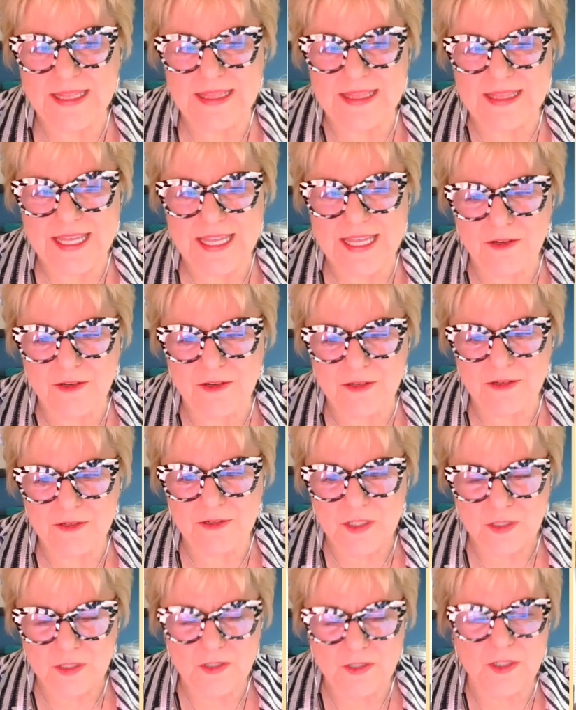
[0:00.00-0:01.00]
their
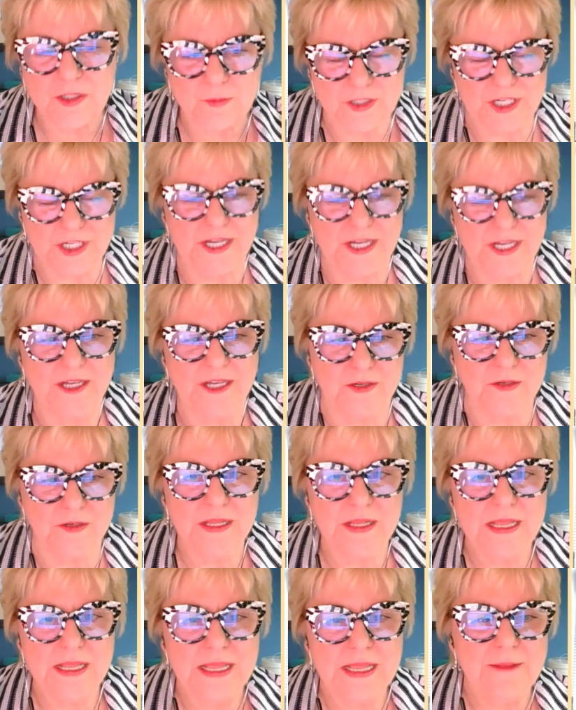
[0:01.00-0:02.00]
YouTube channel,
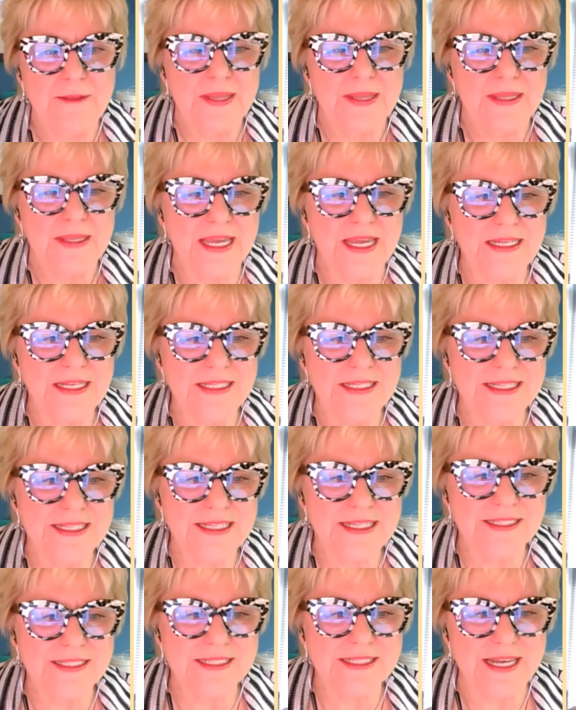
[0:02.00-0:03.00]
they did
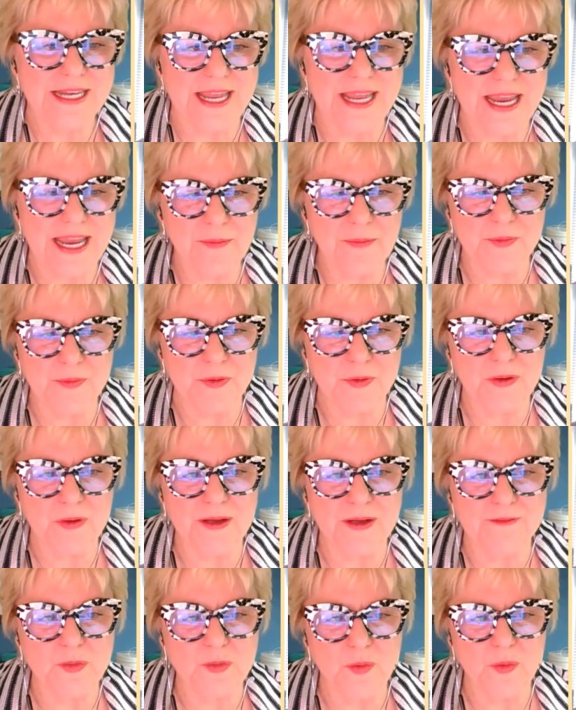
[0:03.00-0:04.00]
this in April of
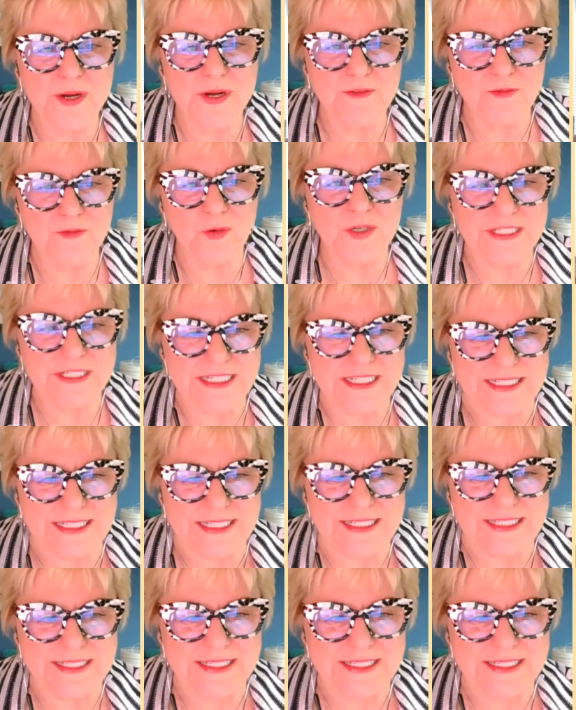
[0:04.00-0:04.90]
2014.